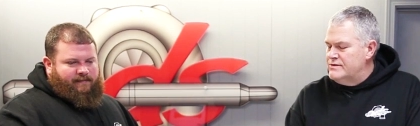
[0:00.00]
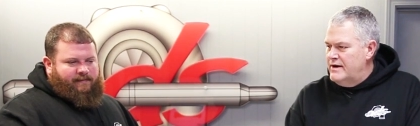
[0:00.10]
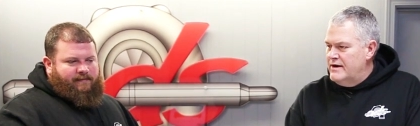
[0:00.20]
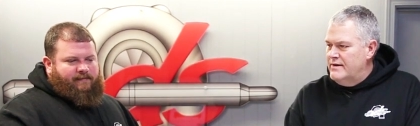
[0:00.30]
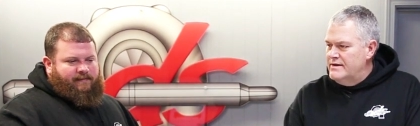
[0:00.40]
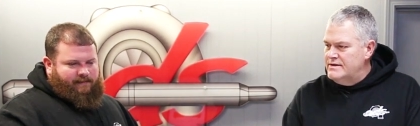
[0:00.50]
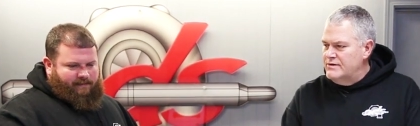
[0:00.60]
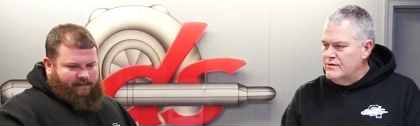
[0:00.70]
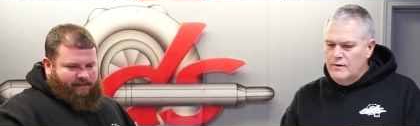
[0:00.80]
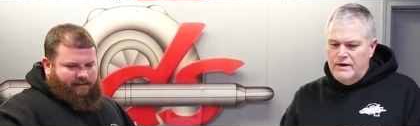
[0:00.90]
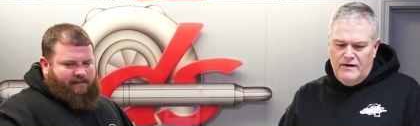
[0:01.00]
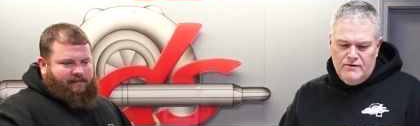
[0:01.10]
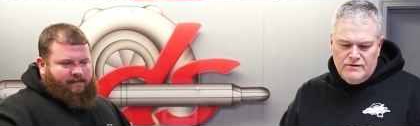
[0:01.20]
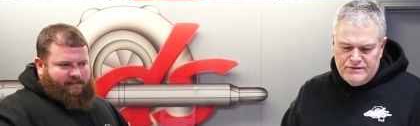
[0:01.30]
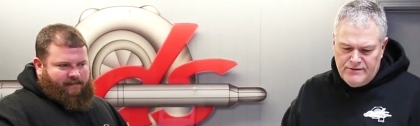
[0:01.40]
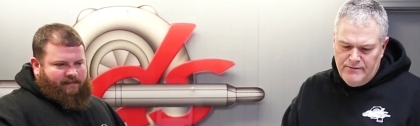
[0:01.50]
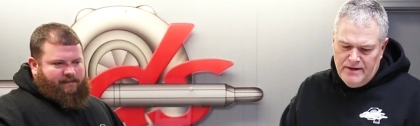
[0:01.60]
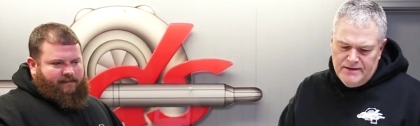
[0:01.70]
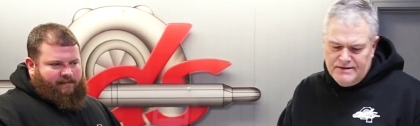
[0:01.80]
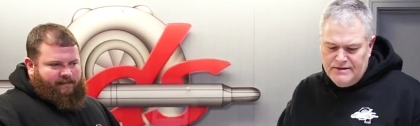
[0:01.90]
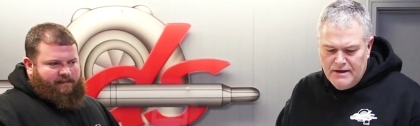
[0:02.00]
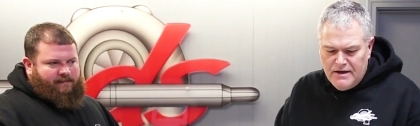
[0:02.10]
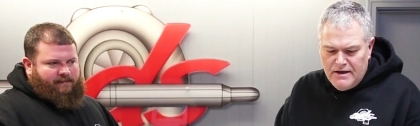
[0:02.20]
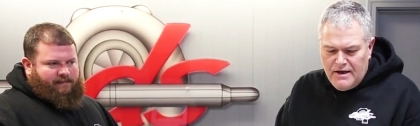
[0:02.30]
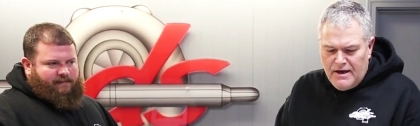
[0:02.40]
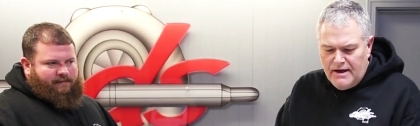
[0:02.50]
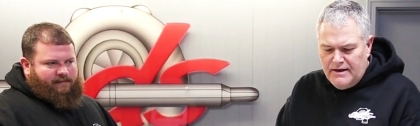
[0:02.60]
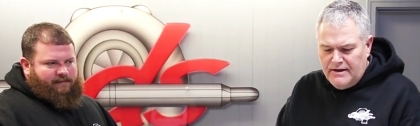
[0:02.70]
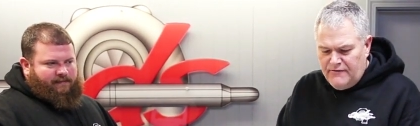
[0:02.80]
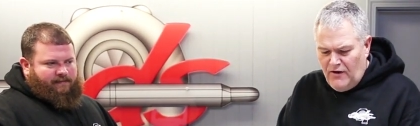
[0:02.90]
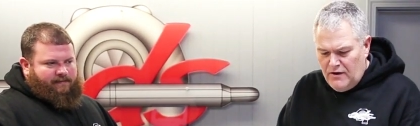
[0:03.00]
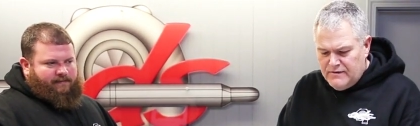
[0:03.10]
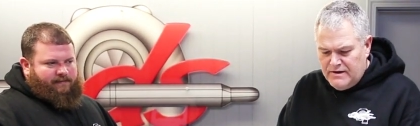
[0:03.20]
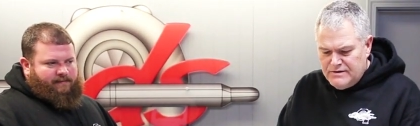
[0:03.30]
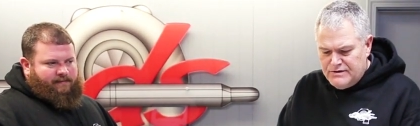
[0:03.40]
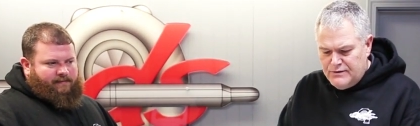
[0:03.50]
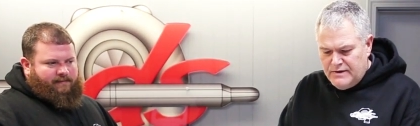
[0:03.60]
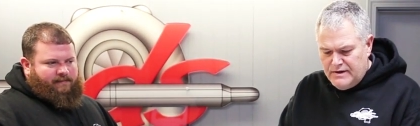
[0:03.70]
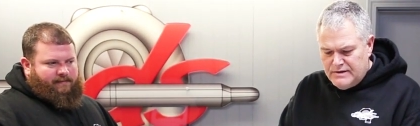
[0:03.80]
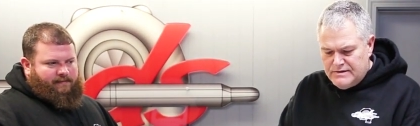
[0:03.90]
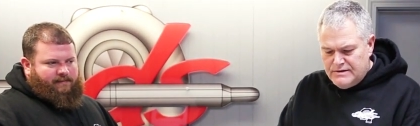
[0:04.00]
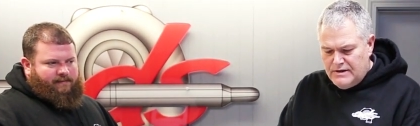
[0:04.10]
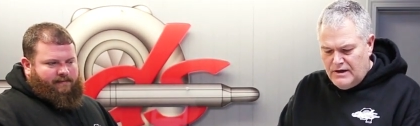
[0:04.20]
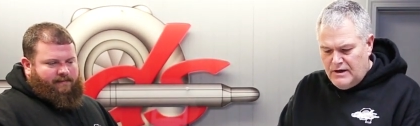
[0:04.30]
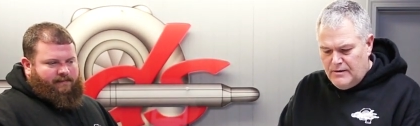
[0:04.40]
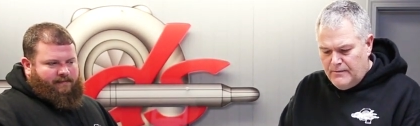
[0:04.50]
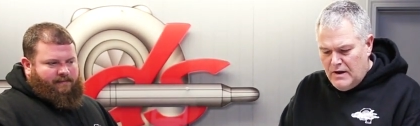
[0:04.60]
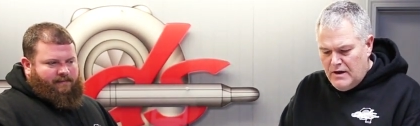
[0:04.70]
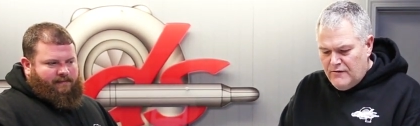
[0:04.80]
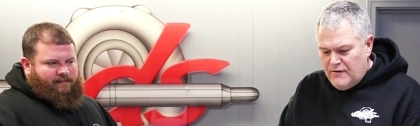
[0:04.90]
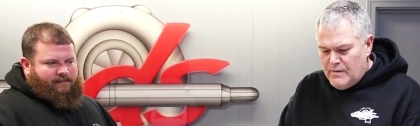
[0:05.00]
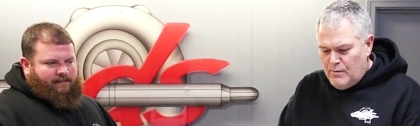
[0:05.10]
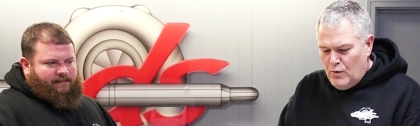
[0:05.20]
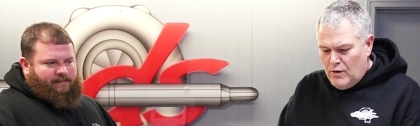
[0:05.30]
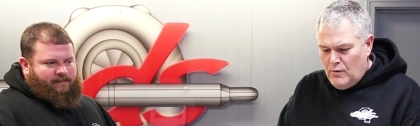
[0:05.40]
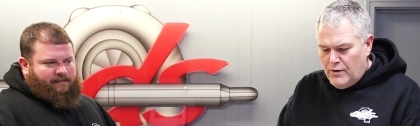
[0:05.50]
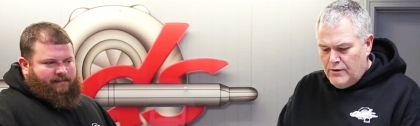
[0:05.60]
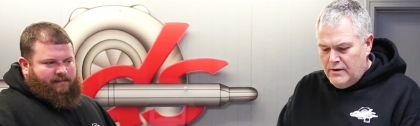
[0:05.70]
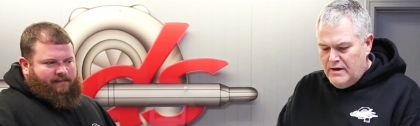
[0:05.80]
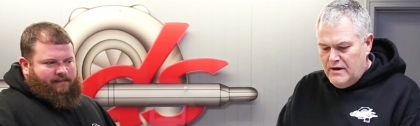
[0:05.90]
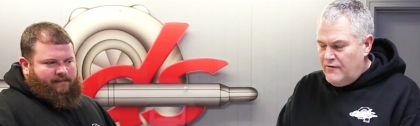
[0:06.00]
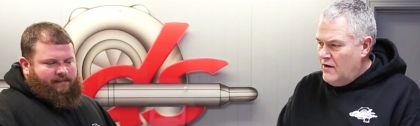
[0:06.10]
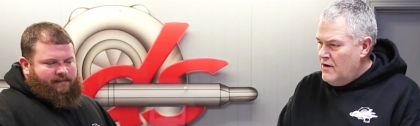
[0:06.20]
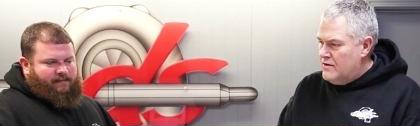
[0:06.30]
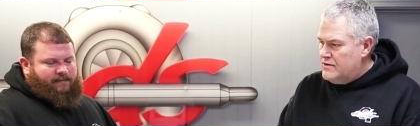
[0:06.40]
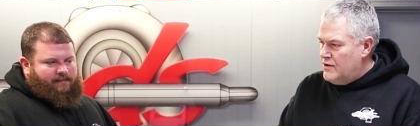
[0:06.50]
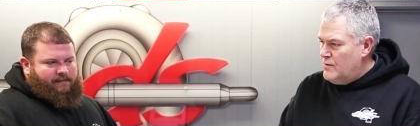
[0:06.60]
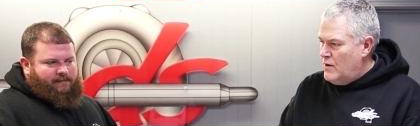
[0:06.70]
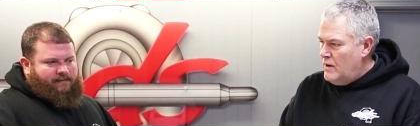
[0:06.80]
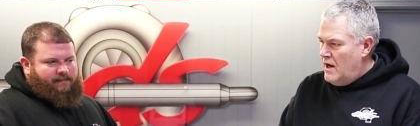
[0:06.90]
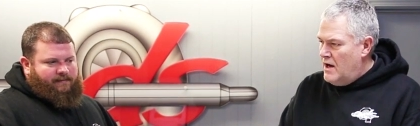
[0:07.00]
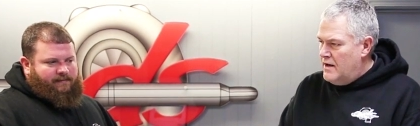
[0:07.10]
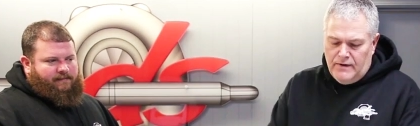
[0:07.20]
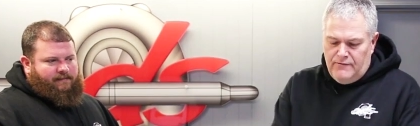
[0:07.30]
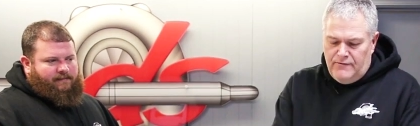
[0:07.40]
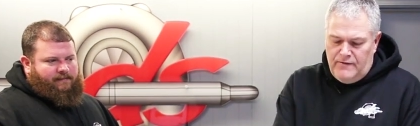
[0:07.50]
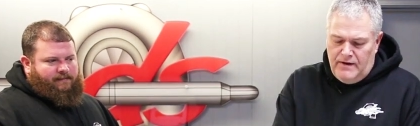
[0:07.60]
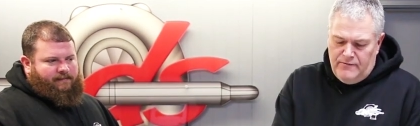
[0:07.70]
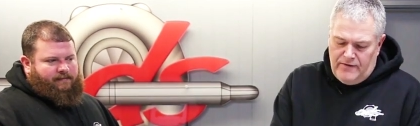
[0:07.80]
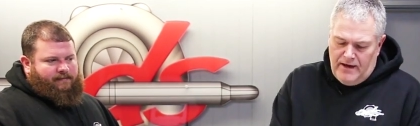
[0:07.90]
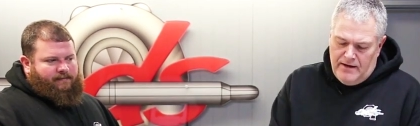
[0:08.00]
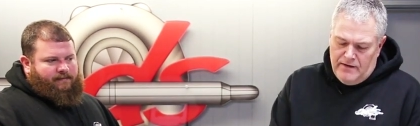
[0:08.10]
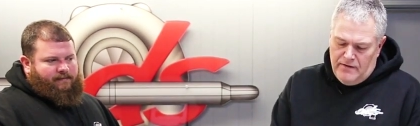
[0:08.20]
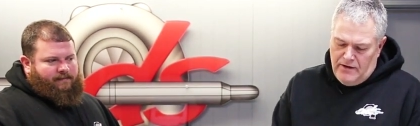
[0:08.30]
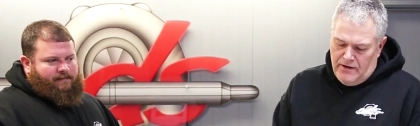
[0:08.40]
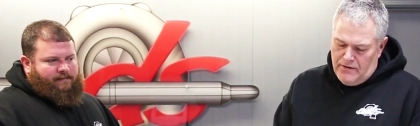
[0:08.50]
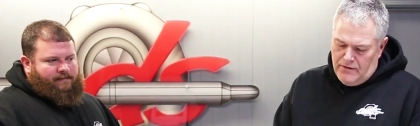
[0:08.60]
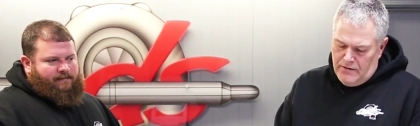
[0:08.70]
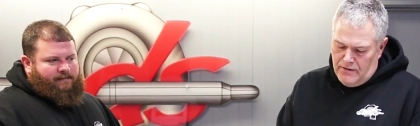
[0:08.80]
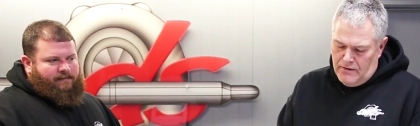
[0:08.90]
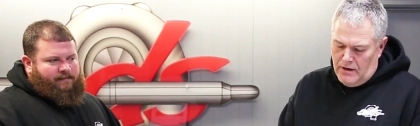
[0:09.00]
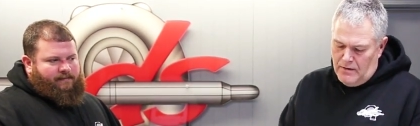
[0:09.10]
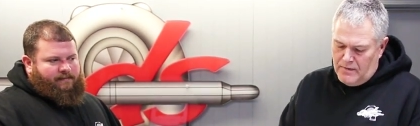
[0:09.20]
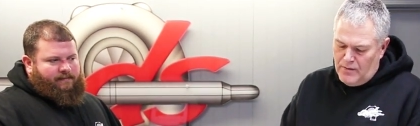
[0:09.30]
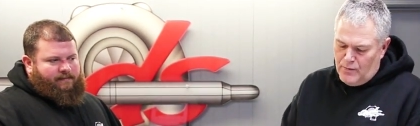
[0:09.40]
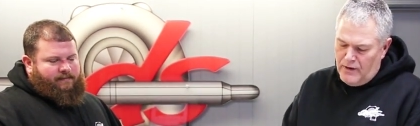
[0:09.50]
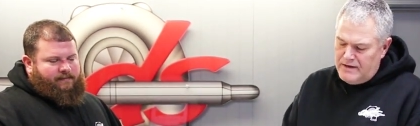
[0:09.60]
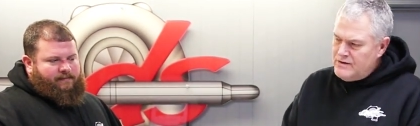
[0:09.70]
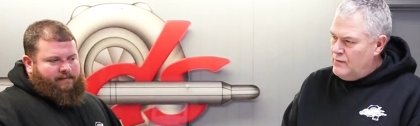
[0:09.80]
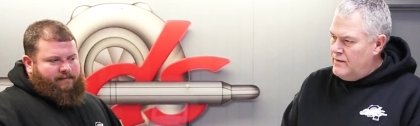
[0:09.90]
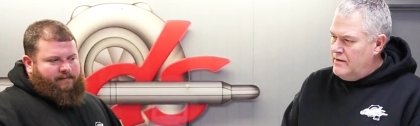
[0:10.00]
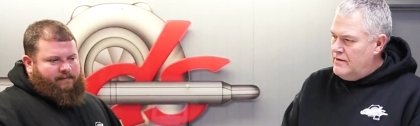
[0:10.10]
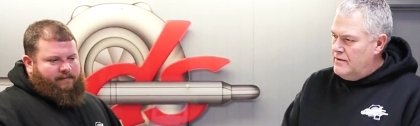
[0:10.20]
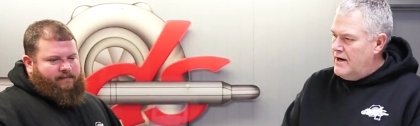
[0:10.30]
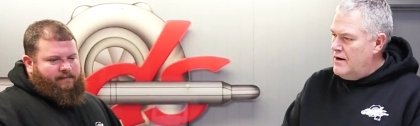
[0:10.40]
Speaker 1: or drag racing or whatever, street racing. And it evolved into this um, from the Borg Warner EFR turbo line. They've, they've taken their um, compressor wheel